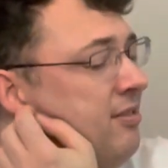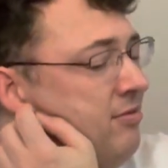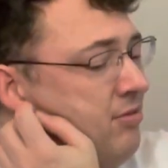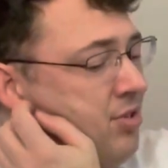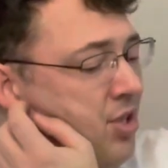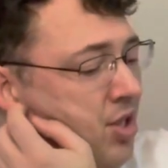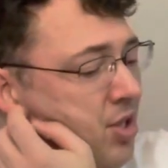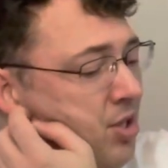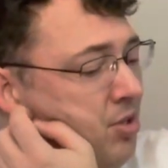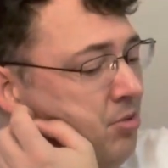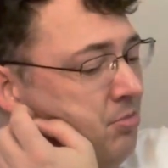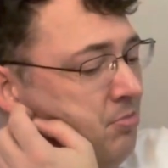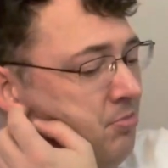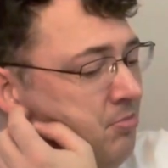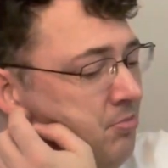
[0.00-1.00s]

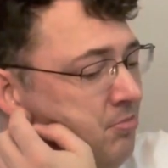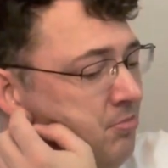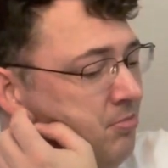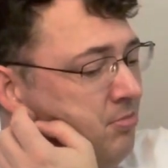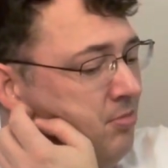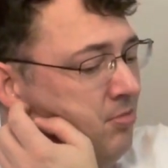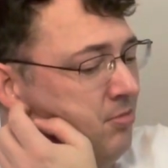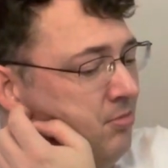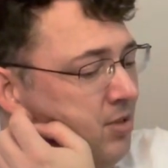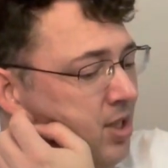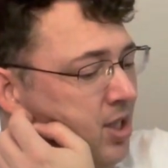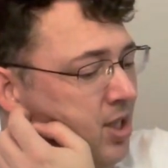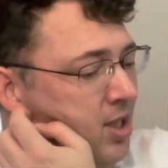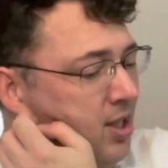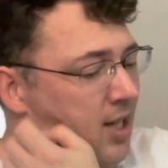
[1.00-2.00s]
So,
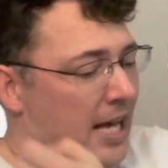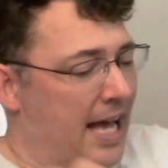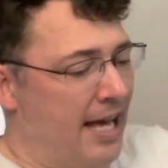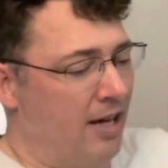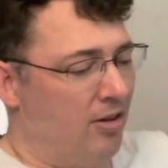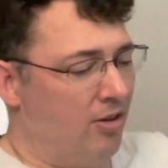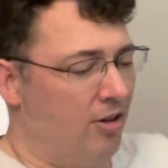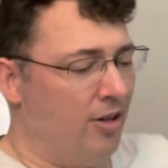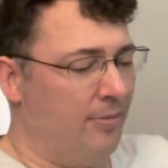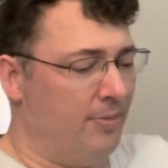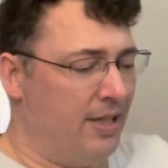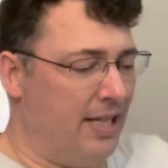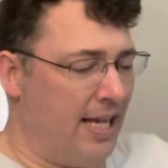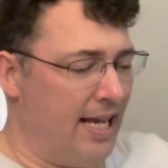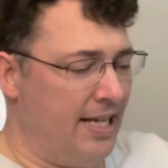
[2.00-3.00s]
at
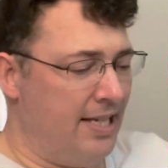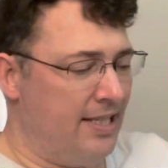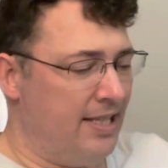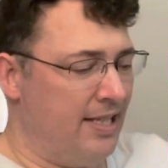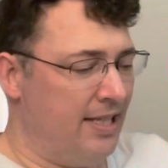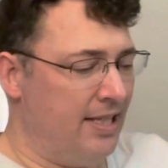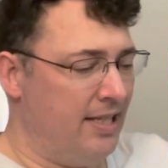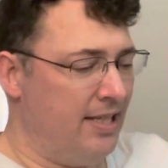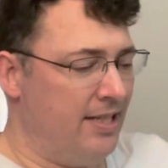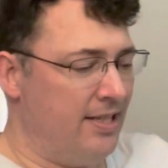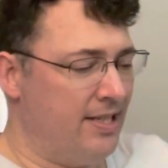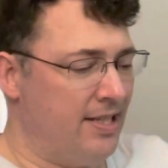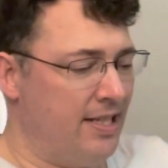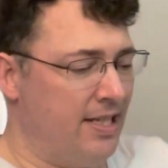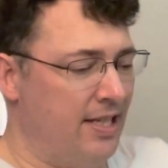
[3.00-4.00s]
Army
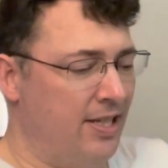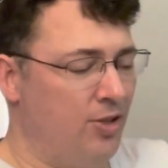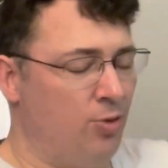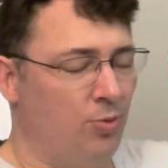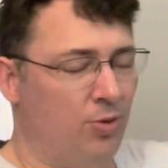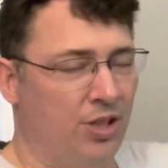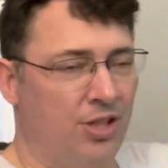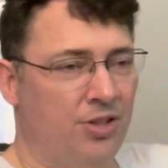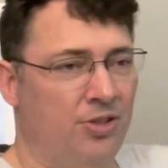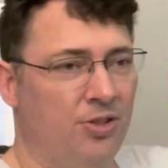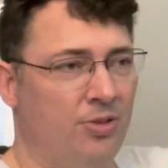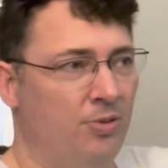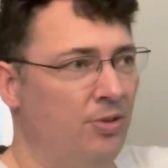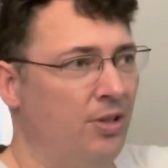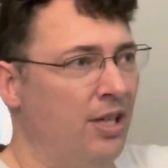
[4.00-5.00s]

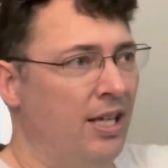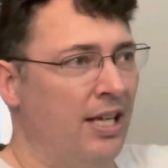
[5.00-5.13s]
ATC22,